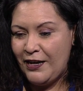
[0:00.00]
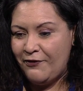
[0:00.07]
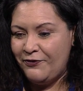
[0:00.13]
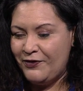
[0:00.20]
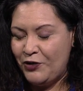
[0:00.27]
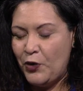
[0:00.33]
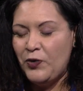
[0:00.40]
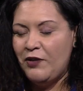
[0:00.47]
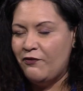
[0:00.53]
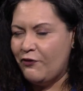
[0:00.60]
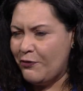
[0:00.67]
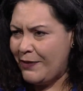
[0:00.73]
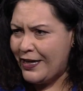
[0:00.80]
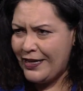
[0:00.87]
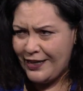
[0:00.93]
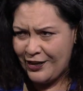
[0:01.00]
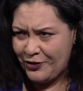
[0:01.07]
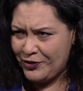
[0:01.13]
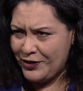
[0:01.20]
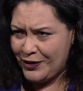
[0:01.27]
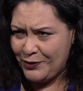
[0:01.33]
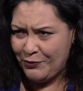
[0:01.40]
I've known him for many
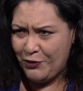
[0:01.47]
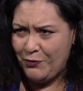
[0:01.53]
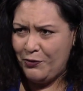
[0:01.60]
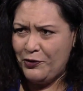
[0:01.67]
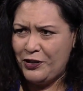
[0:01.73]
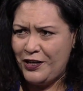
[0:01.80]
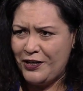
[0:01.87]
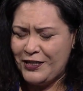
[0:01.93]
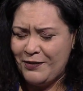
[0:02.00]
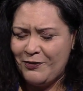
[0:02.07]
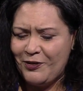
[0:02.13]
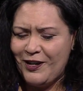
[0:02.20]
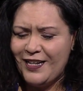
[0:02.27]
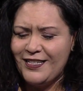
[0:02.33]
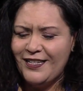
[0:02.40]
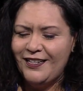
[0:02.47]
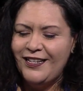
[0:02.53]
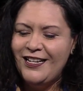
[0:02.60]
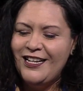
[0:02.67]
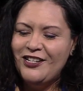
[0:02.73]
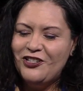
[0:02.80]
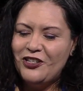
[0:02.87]
years since we were both young Democrats, and
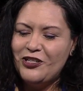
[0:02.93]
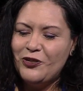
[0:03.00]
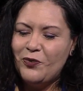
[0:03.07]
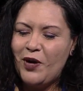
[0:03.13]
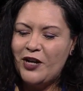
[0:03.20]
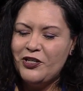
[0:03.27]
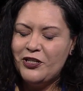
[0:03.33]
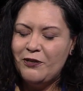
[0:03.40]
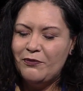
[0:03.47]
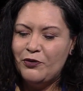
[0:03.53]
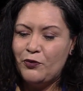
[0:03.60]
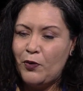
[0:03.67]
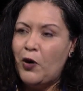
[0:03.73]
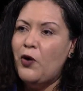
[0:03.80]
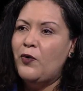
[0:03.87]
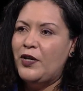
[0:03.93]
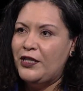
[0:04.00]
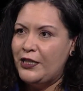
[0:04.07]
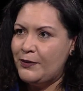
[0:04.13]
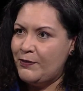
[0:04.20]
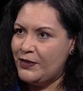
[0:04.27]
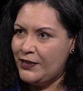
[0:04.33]
just to watch him grow in
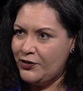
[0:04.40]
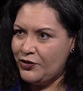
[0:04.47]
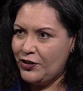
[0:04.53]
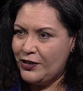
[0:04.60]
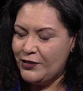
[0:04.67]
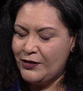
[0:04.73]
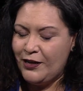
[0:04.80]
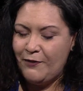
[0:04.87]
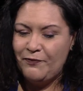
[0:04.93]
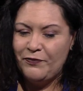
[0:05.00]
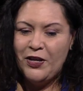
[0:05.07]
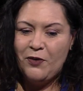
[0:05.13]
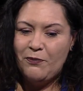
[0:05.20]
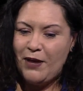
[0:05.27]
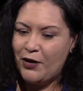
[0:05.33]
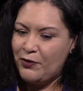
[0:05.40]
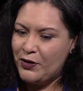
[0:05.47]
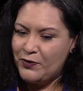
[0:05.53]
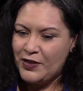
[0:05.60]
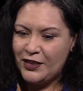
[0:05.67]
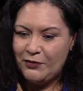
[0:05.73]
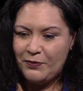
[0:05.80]
these positions, back when
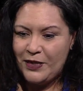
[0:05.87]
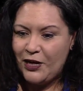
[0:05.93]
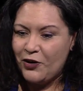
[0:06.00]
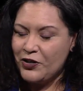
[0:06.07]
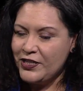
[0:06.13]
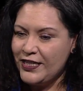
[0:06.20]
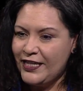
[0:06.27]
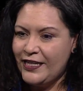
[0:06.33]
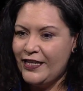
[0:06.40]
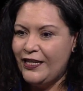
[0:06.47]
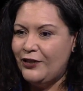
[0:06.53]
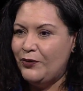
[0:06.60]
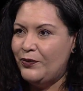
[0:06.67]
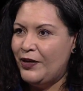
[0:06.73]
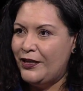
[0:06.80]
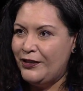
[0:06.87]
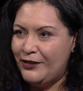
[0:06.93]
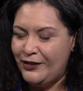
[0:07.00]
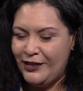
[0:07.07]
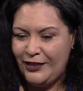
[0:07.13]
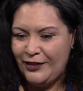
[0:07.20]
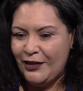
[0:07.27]
he was at the PRC
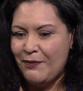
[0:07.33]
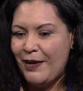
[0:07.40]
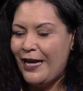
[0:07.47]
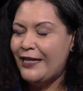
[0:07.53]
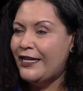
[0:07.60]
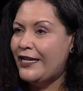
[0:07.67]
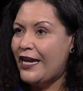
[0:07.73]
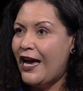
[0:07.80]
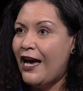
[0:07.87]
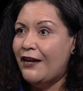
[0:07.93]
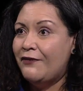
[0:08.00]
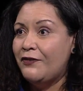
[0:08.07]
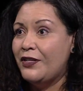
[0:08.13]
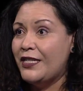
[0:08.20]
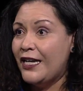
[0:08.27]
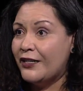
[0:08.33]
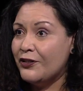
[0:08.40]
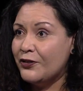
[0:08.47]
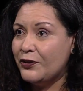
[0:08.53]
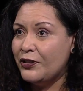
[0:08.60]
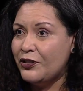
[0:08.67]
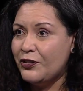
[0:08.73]
and the command that he had of the
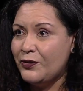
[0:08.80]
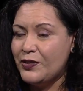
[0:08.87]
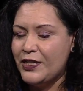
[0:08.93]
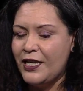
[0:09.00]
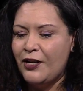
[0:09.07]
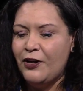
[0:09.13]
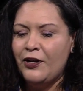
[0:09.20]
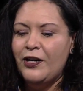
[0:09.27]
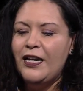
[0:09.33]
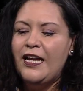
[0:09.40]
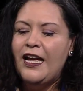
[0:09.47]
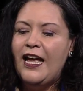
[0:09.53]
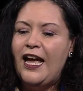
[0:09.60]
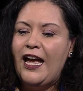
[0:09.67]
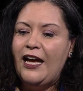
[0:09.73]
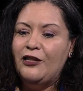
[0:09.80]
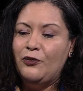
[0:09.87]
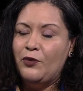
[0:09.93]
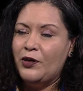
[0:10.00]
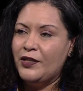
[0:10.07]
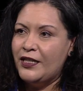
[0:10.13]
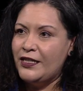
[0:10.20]
technical issues there and the
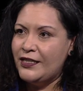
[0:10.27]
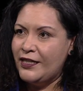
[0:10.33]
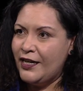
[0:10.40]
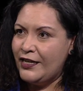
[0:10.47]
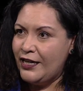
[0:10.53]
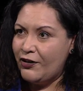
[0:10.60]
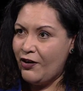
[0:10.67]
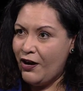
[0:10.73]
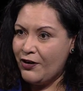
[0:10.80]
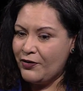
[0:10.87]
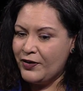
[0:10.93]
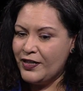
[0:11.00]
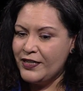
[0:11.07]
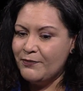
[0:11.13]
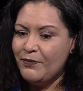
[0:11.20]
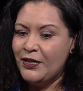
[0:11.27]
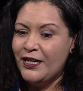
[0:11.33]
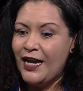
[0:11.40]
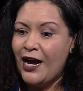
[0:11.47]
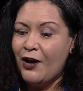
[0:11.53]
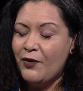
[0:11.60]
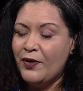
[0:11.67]
work that he's done in Congress, but
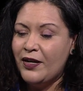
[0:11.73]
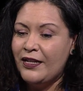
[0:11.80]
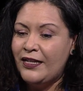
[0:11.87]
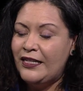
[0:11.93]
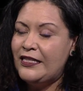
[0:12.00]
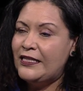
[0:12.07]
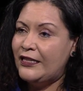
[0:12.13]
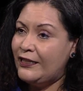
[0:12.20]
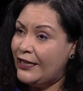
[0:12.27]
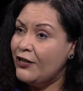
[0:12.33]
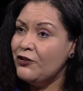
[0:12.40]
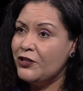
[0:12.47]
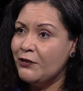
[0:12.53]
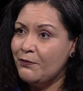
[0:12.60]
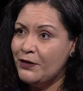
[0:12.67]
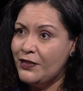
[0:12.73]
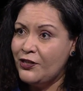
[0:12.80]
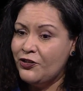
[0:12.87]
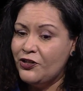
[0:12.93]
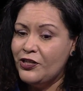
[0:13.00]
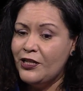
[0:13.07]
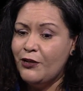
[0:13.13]
now in these leadership
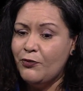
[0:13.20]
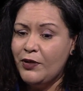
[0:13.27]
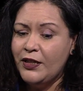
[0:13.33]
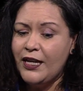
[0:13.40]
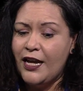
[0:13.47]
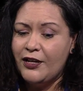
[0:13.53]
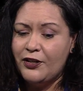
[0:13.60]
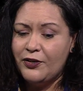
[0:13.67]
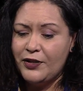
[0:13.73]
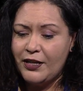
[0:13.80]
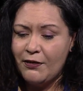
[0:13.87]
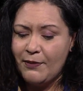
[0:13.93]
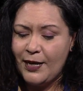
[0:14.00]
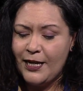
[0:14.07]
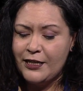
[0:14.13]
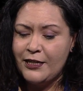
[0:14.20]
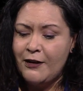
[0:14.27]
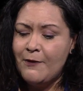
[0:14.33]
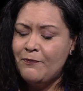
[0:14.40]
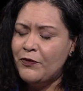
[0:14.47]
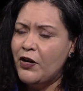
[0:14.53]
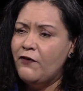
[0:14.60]
positions, he really had a good command
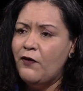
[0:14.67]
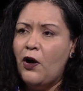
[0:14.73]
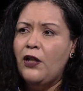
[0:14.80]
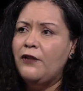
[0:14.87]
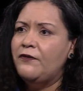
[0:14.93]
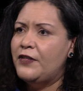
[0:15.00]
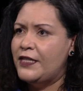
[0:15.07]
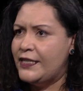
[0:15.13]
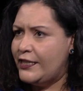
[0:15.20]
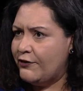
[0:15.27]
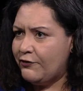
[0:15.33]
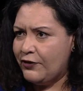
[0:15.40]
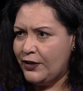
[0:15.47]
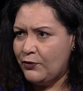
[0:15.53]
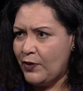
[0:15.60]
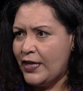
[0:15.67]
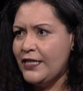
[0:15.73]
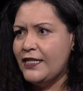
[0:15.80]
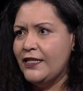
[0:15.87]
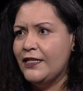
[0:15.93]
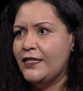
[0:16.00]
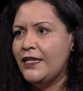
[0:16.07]
of all of these different
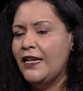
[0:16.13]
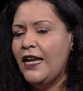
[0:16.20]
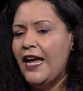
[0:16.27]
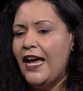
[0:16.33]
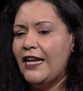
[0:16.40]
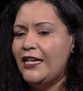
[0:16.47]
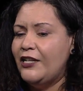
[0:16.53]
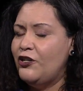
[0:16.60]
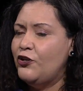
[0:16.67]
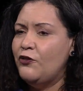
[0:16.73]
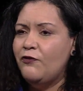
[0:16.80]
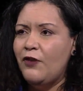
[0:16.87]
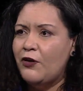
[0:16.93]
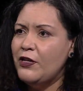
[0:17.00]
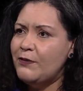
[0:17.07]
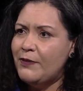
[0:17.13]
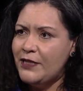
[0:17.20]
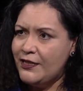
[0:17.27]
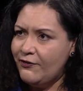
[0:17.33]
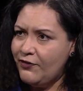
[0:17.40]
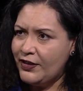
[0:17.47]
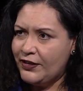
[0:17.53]
races, and he knew very
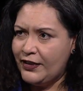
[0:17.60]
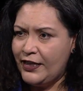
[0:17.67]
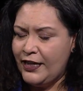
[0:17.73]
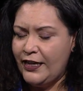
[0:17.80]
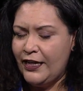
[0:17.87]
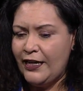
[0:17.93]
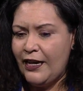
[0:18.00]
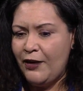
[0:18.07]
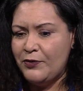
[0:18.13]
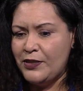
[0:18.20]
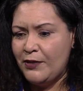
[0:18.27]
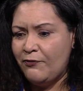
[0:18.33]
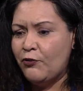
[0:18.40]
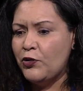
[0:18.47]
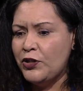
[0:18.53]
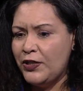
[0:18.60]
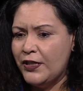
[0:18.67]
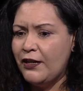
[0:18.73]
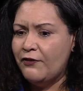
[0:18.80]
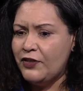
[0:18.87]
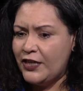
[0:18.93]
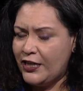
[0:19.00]
specifically, and I was fortunate
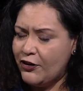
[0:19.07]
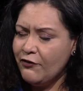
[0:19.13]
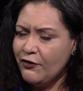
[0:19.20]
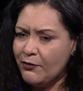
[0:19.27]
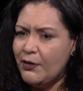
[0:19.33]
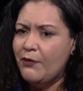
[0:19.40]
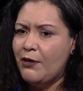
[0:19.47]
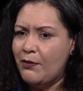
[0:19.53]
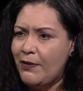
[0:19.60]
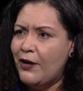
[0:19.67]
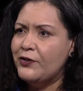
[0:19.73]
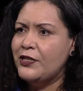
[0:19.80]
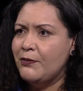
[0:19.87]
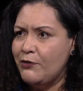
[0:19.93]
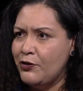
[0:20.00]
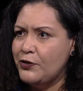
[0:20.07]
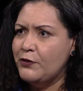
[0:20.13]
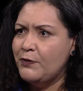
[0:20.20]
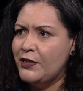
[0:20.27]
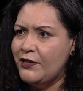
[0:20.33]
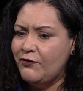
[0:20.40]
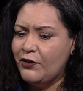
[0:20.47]
enough to hear from him about some of those
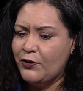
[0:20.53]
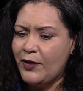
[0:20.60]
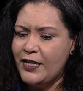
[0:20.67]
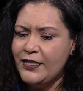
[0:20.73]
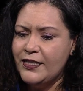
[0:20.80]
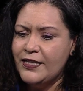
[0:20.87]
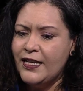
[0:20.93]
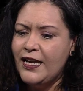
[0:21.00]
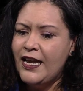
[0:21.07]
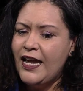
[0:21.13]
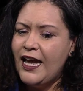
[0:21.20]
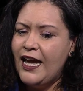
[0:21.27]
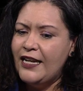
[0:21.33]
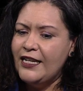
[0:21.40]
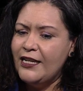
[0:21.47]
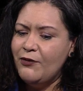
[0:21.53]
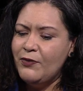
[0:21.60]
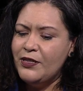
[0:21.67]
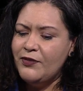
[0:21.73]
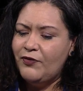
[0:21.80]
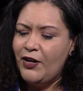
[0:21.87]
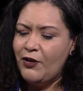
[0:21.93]
specific races, and he
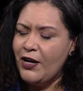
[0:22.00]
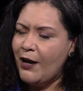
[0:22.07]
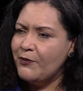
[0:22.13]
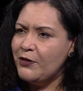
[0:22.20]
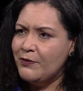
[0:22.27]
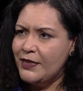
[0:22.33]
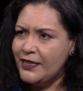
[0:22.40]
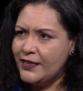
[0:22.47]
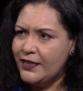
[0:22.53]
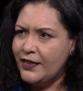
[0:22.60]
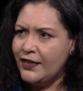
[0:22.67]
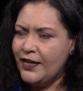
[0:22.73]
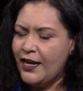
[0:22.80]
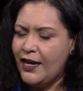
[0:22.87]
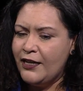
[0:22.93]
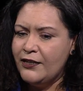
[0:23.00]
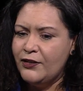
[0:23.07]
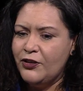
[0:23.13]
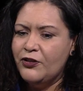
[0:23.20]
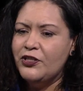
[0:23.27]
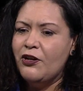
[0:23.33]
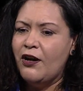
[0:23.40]
was very optimistic
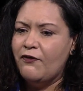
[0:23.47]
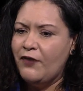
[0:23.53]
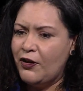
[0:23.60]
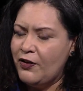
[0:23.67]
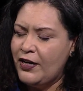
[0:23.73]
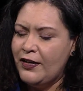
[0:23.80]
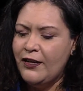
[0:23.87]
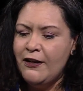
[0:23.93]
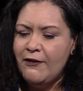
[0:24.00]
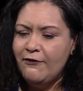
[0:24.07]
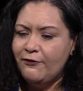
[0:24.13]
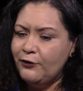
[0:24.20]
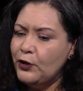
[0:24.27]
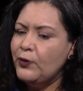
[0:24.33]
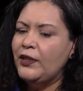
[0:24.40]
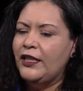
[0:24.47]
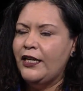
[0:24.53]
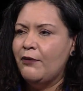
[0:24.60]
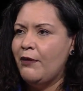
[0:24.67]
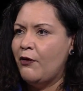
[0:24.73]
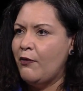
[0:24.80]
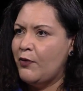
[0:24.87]
and could talk very
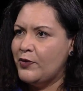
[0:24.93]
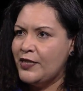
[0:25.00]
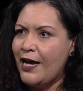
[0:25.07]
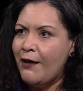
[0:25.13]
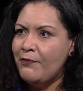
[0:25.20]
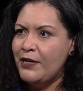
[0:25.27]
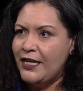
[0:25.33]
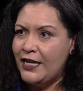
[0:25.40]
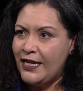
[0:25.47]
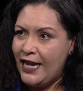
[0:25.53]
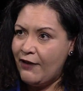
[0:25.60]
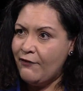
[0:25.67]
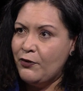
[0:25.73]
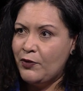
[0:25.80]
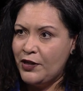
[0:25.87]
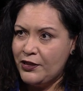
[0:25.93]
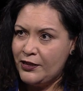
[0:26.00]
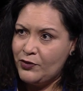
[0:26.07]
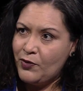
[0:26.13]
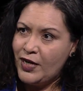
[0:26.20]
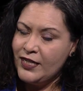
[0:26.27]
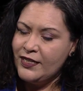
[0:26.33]
fluently about what was happening in one of
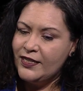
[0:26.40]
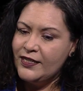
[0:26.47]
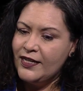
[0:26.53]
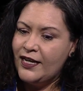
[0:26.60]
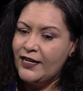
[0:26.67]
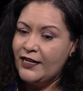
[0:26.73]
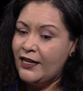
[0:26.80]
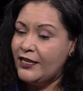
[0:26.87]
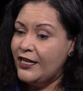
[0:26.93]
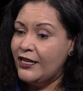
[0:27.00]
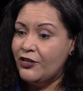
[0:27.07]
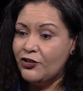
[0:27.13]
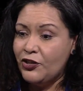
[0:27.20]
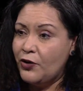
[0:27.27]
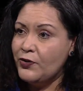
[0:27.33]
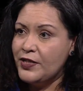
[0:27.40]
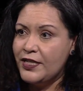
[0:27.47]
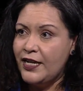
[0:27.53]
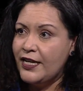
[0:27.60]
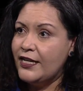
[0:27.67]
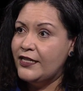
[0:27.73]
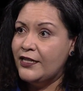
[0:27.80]
these races, and I think it shows
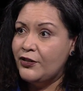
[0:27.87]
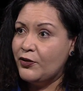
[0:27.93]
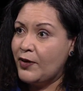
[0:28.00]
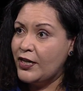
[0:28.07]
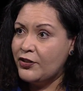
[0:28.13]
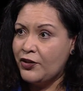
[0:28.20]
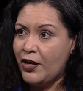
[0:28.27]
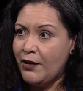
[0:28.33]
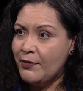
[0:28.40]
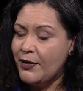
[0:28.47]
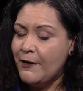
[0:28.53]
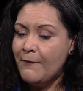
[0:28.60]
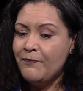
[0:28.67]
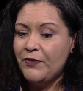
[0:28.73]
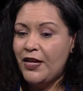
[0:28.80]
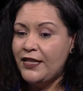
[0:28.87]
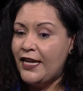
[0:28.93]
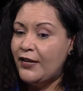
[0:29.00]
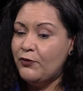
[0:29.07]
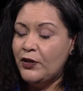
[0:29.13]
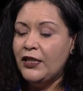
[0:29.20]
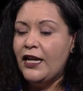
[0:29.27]
that he did a great job, and
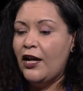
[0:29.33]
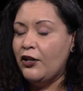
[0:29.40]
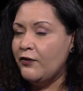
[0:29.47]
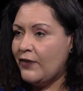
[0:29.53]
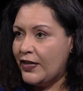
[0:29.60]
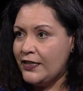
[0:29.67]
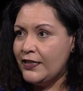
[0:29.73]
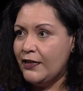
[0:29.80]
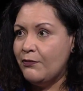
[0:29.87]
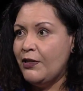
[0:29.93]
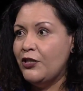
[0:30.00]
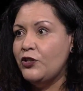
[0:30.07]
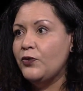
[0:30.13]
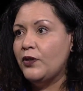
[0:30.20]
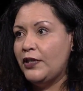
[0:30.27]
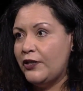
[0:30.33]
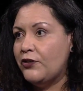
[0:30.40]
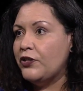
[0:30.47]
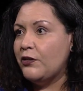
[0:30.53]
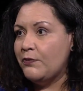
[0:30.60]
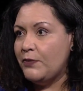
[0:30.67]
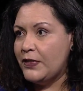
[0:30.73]
that really elevates him into a
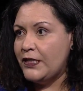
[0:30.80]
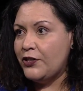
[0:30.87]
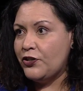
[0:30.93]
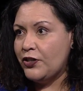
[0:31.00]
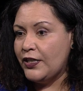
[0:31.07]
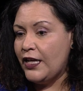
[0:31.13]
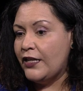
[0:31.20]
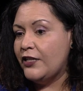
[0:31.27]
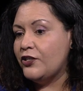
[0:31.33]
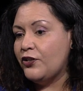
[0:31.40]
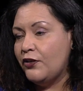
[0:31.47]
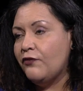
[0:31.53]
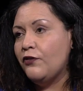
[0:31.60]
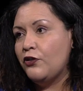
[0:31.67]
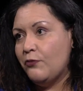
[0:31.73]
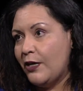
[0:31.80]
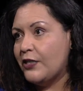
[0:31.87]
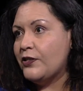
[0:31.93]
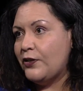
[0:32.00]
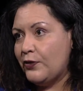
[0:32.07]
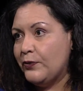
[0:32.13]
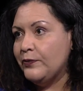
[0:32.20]
leadership position, and it's good for New
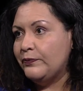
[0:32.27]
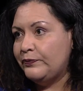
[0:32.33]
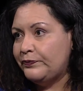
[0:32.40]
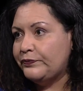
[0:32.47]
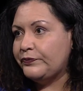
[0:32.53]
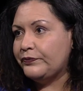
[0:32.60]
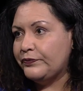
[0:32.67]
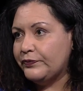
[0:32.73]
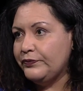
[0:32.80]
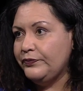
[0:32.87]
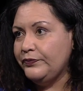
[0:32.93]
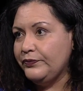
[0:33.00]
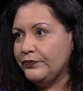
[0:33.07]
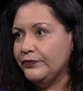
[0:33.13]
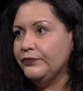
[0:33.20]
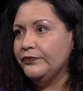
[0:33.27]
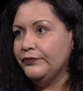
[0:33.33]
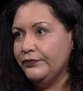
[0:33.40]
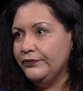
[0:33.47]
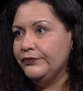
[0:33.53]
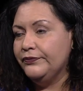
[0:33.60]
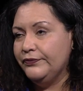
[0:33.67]
Mexico. He earned it, and it is good
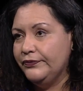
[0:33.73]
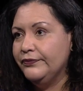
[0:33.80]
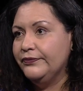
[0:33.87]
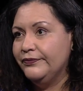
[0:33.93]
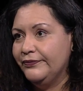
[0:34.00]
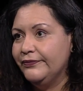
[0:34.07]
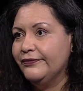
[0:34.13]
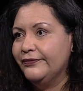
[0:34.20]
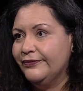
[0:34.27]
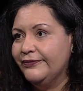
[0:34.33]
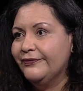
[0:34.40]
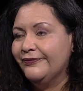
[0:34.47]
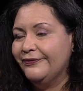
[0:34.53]
for New Mexico, no question